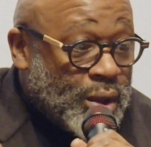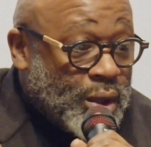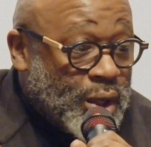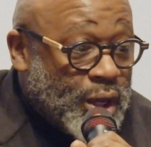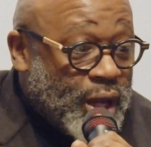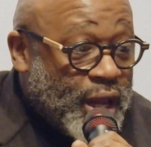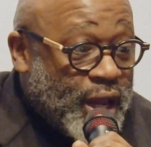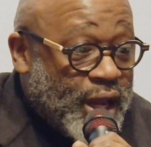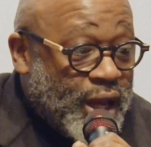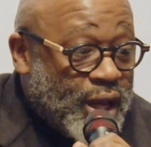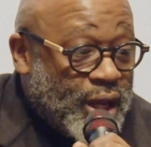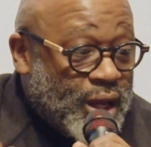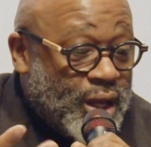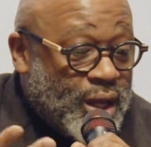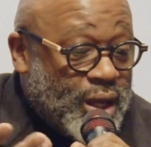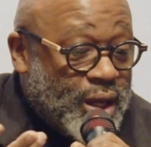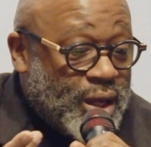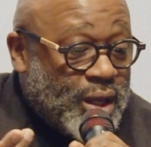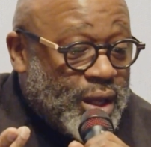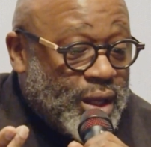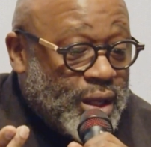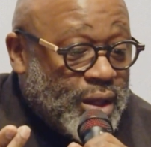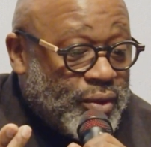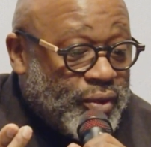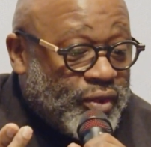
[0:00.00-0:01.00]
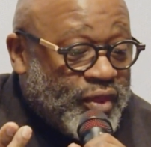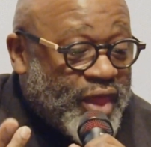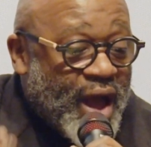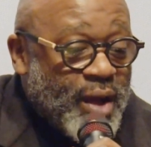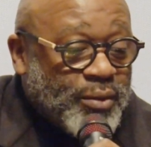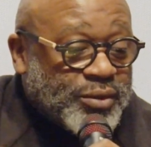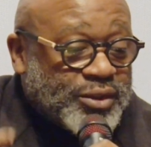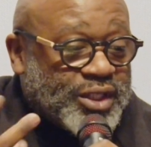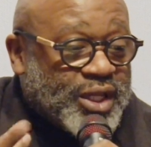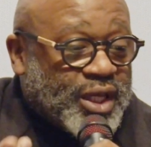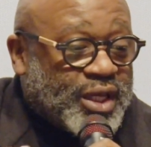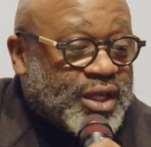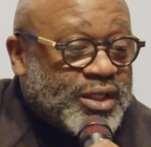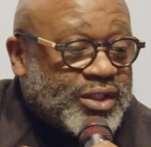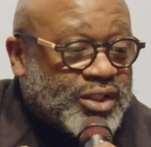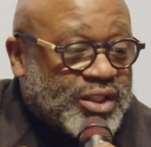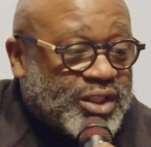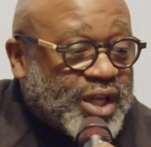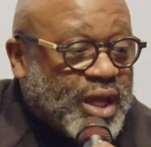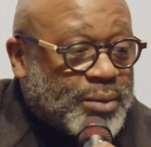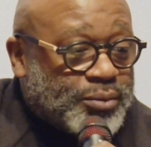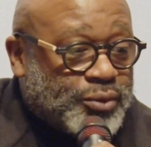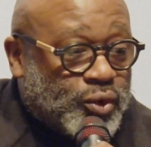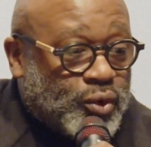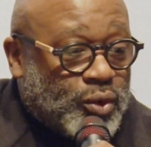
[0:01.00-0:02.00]
That was the
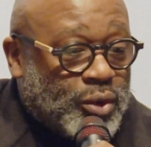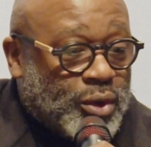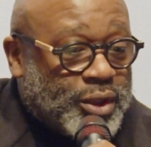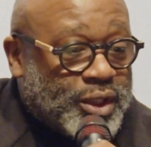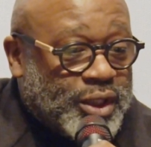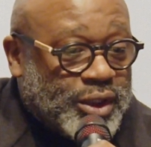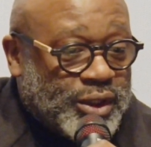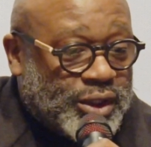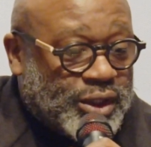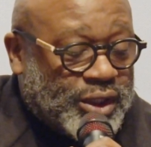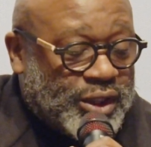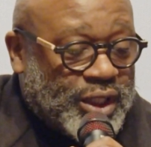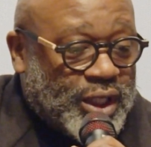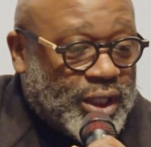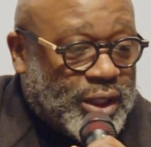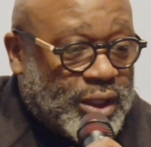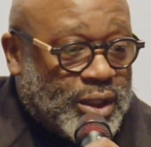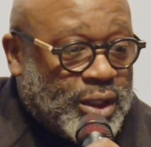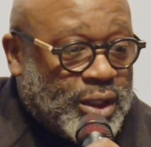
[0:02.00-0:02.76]
conceptual conceit.